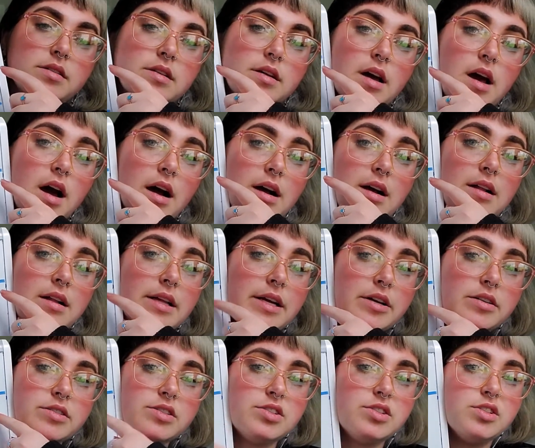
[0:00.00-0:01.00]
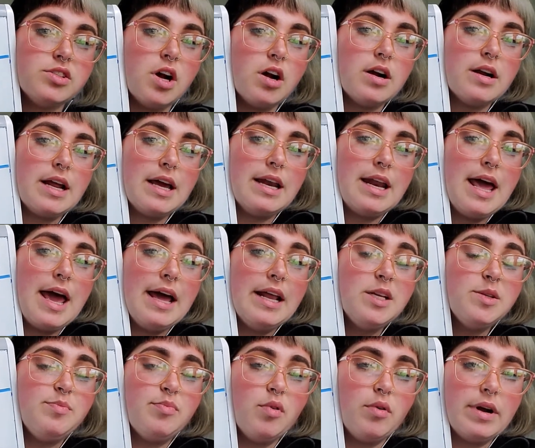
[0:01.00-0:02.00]
A clear start and
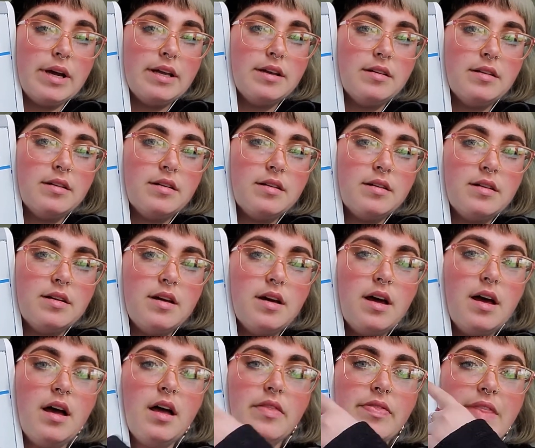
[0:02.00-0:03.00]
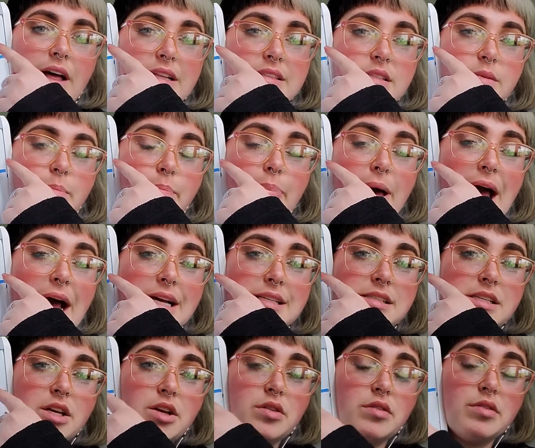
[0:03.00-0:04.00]
end point that's
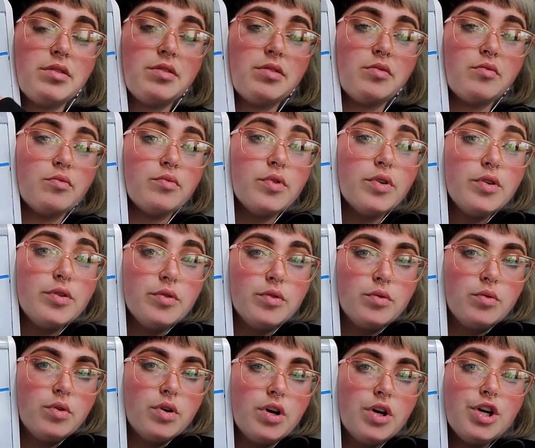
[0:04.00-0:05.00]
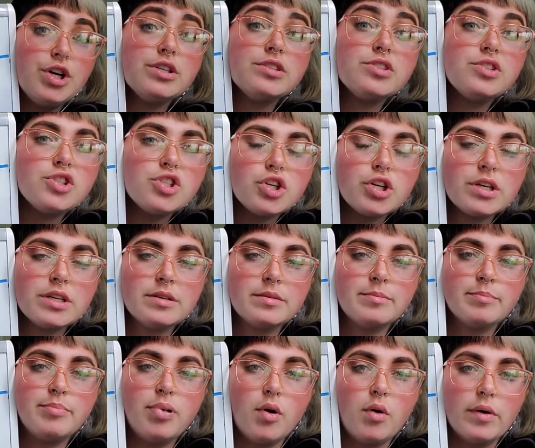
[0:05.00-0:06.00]
passing through certain
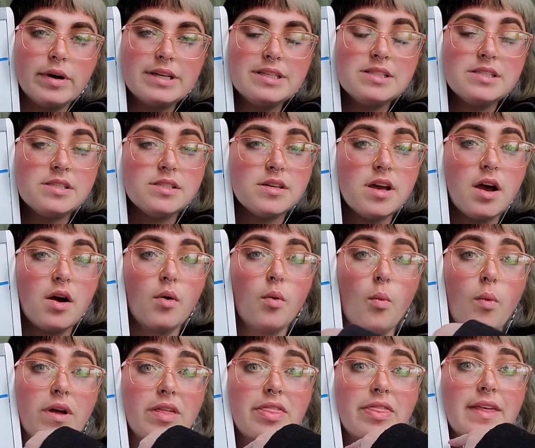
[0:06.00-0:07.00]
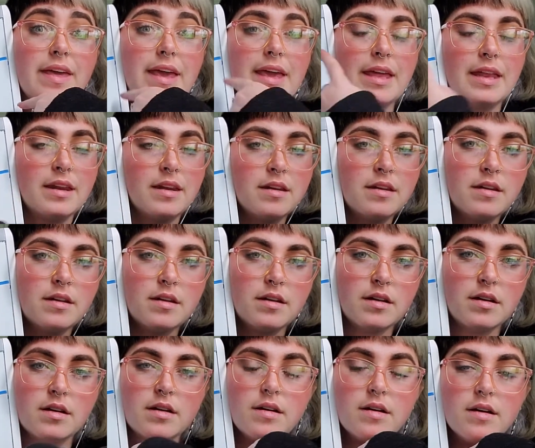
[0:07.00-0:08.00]
points within
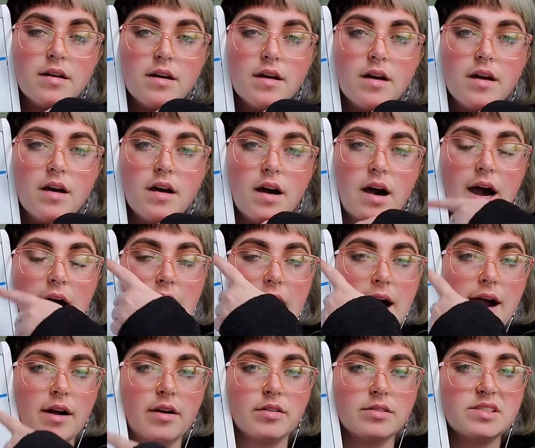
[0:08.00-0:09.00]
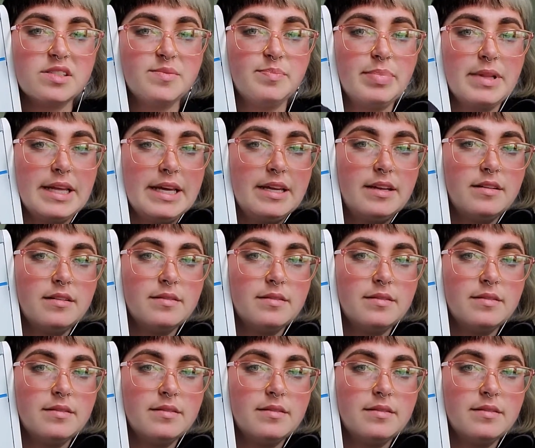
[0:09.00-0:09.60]
our split,